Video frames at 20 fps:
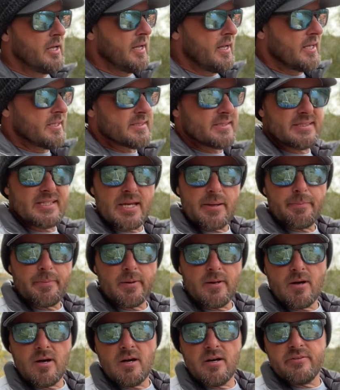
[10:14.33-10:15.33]
It's deep
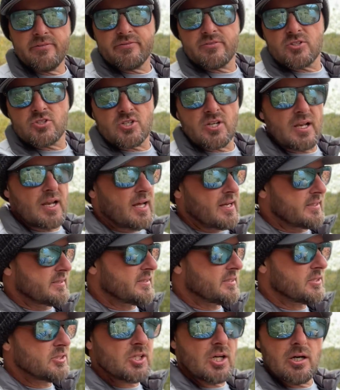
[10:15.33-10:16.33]
enough. There's a lot of
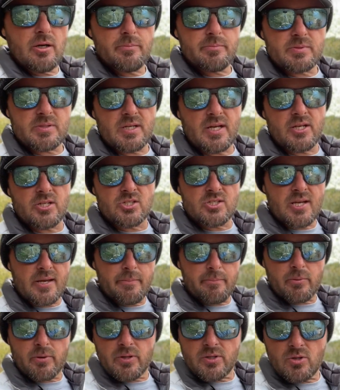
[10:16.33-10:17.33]
stumps and
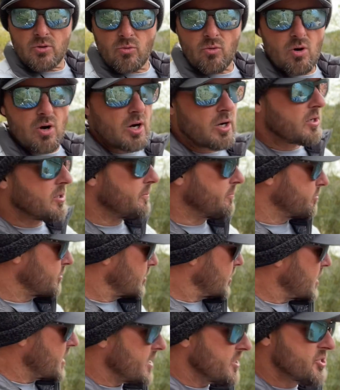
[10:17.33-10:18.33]
timber in the water,
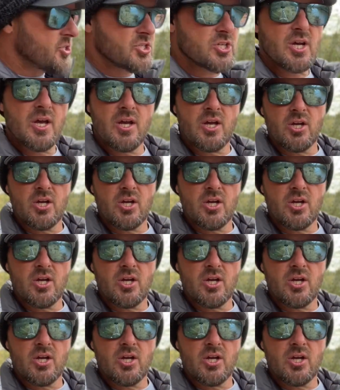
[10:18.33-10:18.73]
brush.